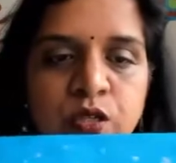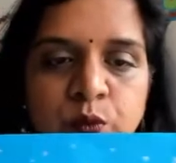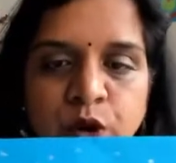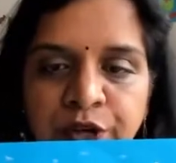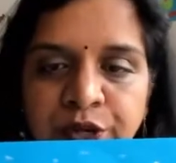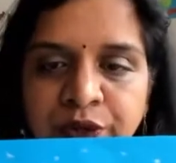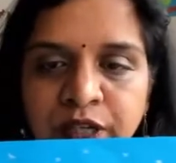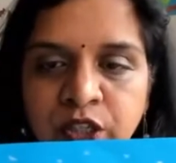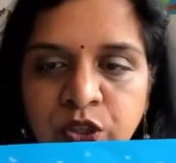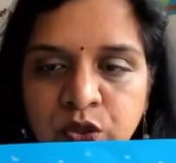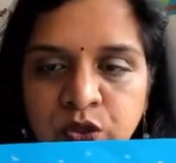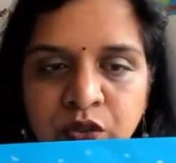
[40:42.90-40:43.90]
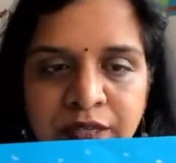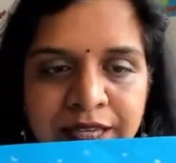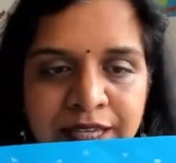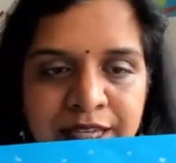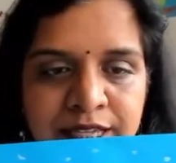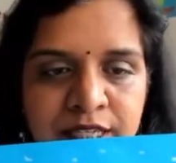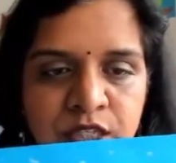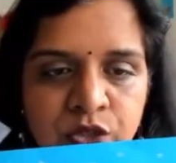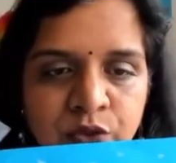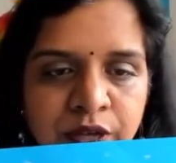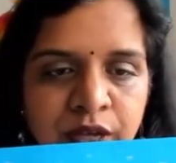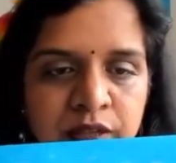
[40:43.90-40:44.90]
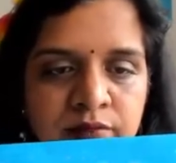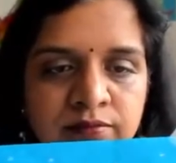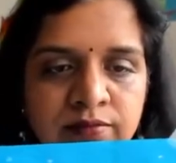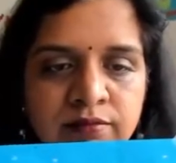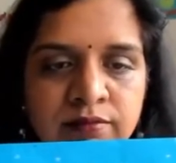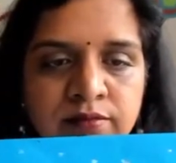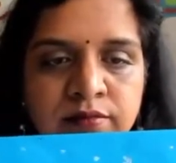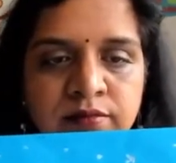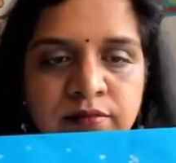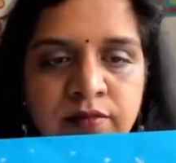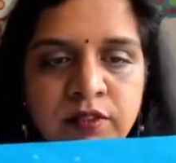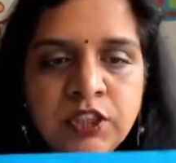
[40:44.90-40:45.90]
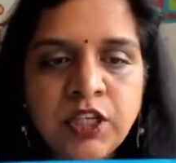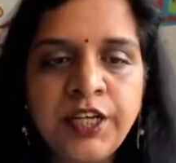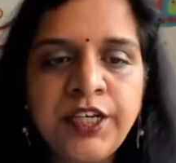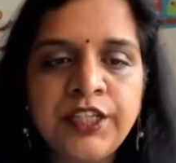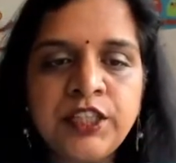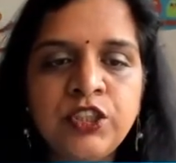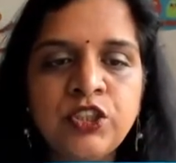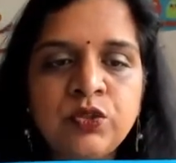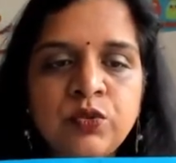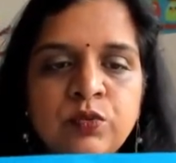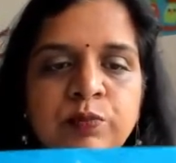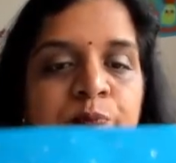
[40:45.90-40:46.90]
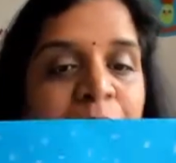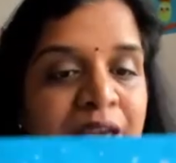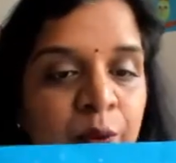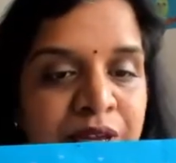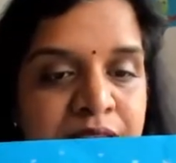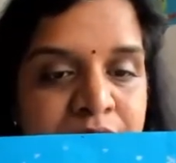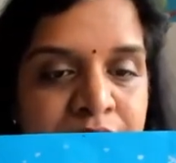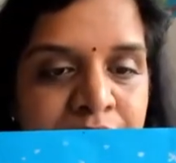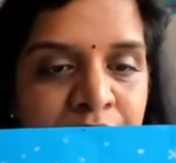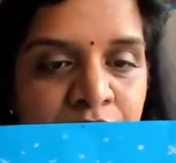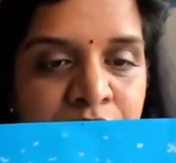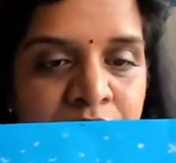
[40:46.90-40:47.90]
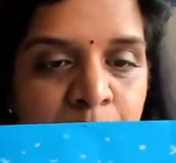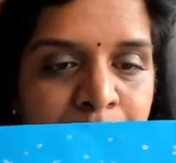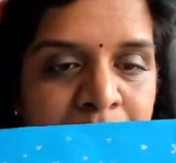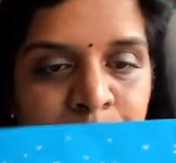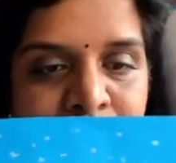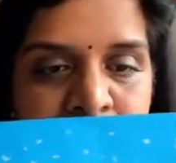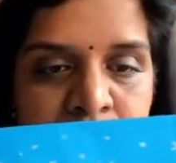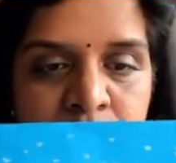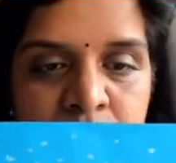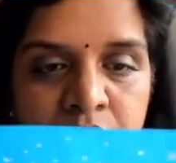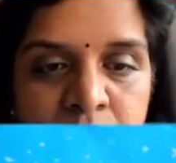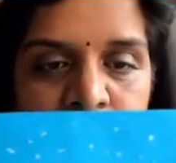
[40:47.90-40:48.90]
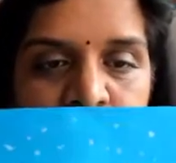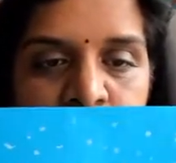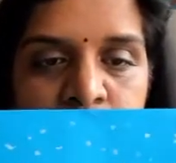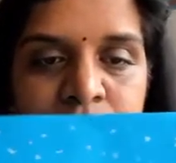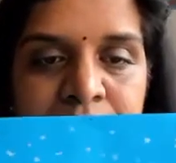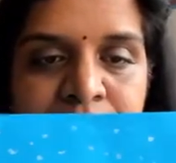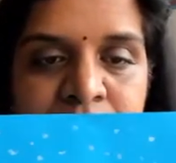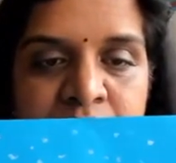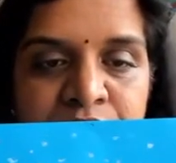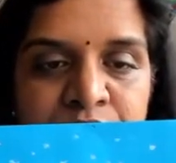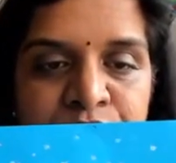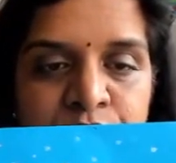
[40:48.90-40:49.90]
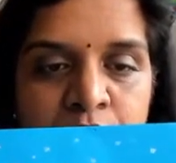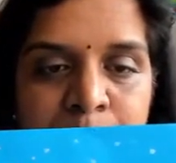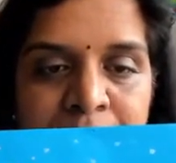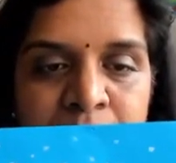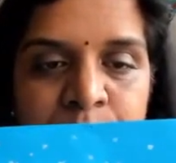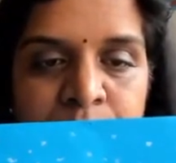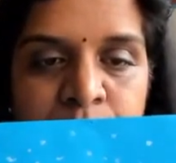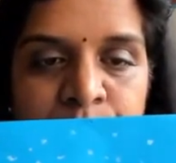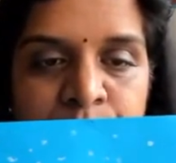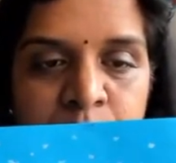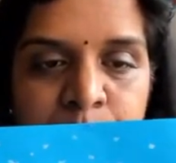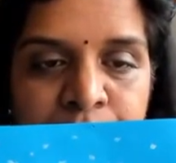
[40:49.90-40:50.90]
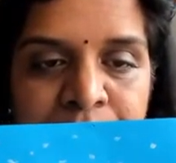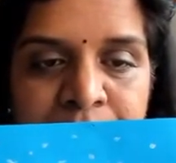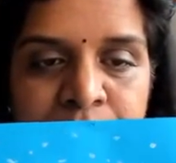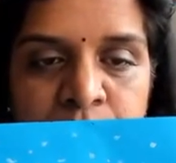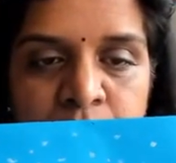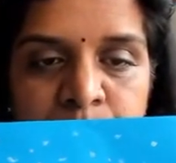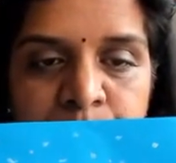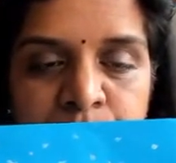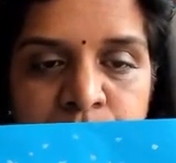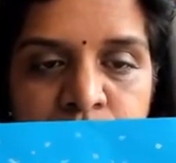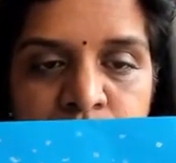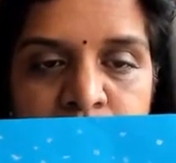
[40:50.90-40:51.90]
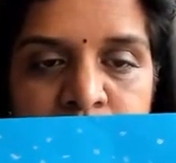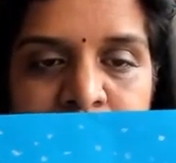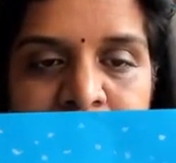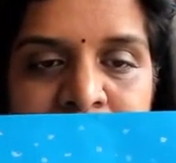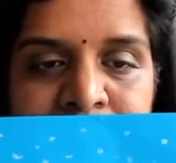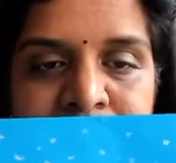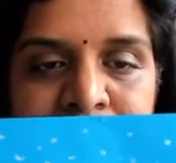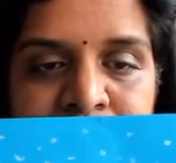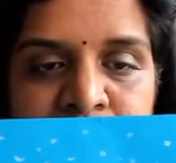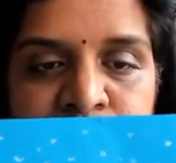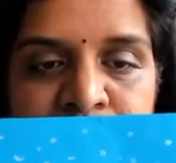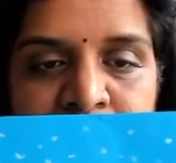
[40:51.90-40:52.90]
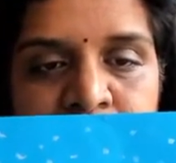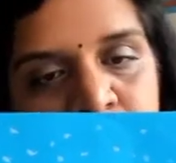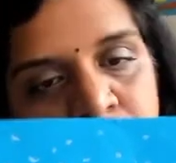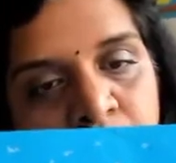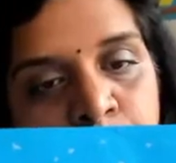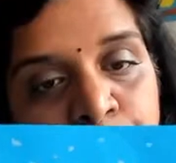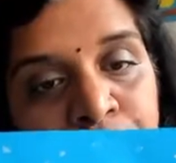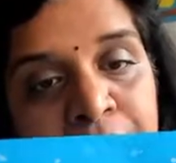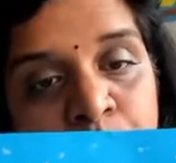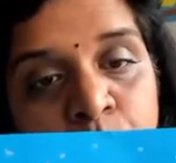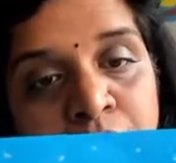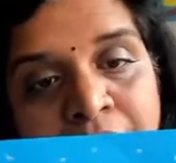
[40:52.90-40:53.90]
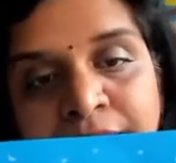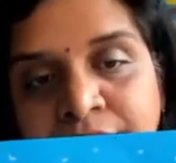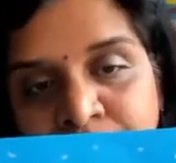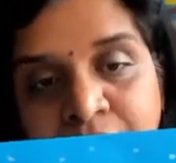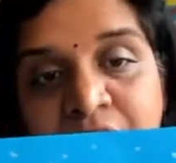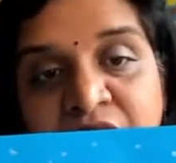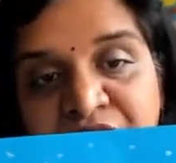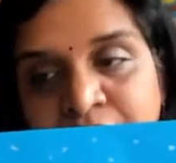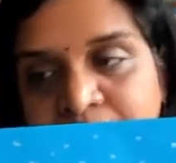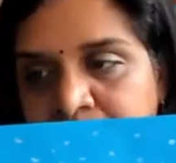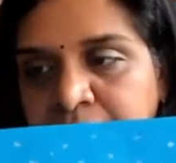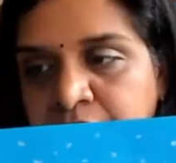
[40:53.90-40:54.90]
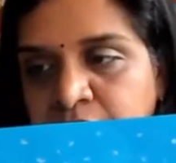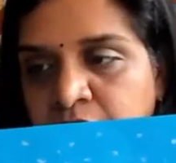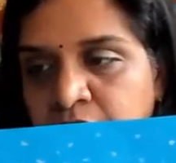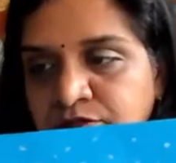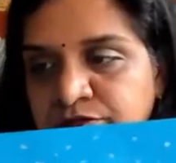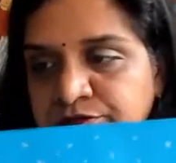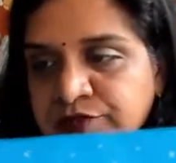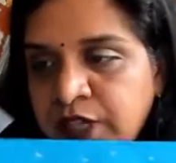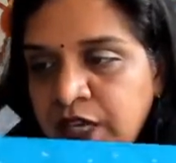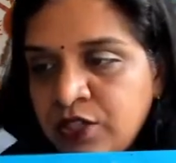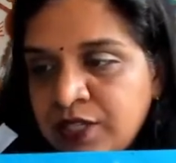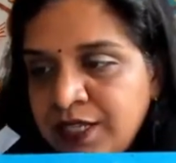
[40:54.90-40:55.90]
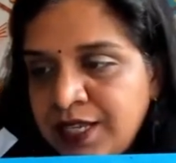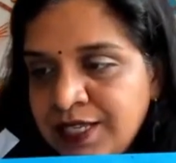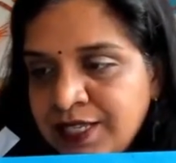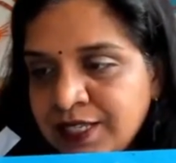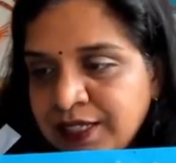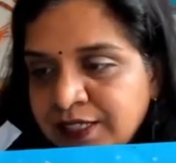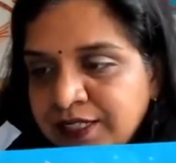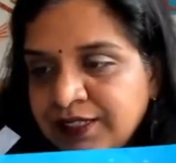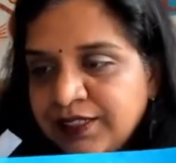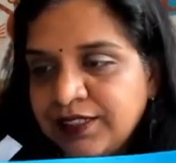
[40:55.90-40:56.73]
So what you can do is you can turn it into penguins. Can you see the penguins? So these are with full potato, and this is with a potato cut in half and again a half. Can you see this?